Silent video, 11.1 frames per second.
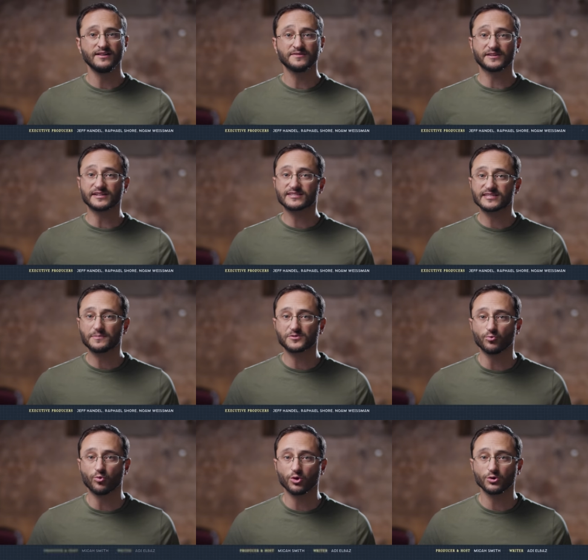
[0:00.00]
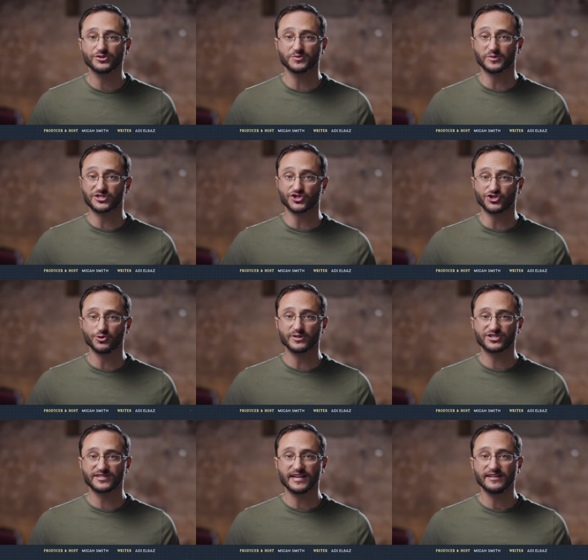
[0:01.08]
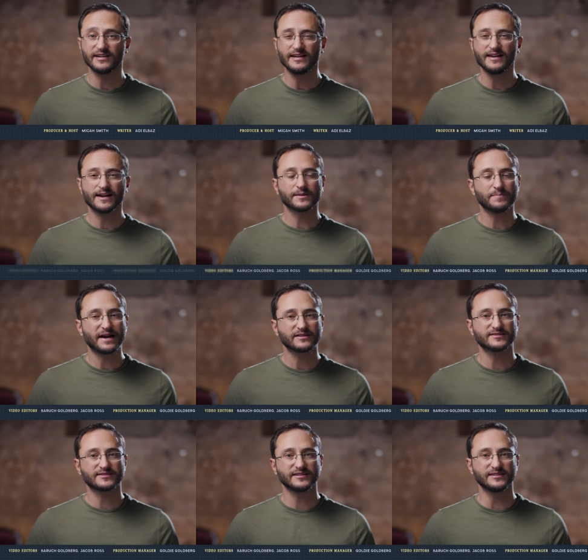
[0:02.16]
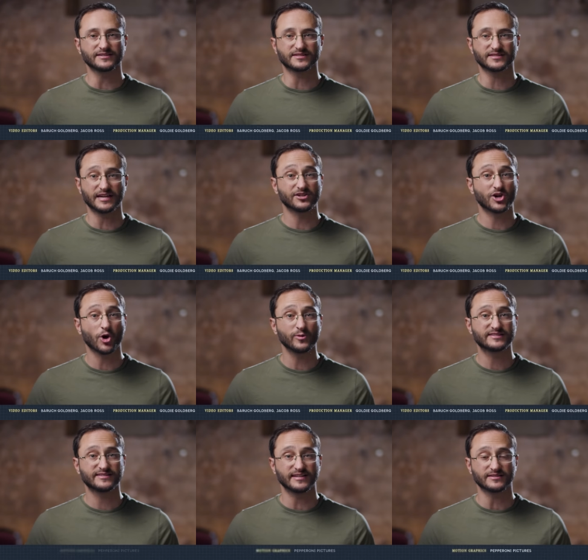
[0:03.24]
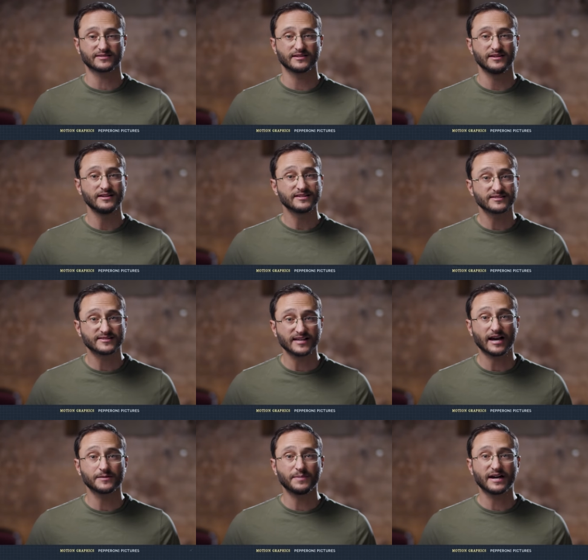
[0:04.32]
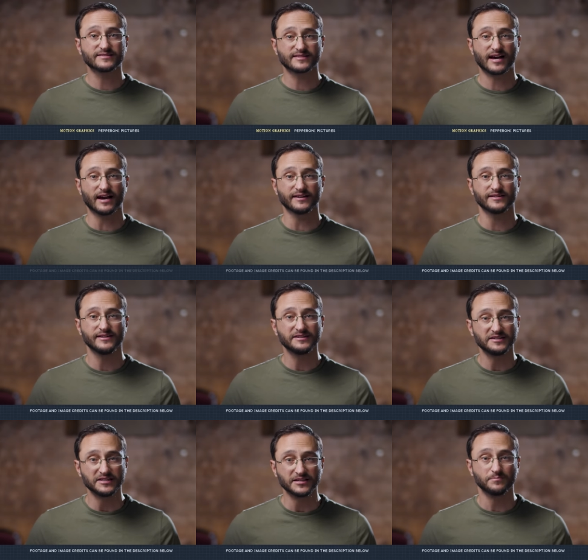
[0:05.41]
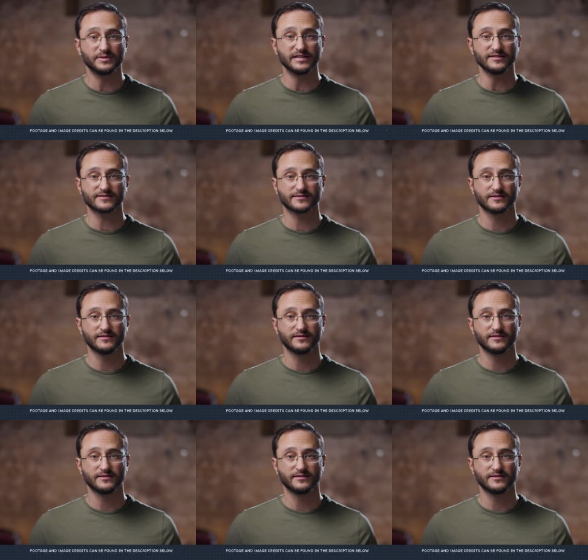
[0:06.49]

than accept a world in which a Jewish state and a Palestinian state coexist side by side in peace.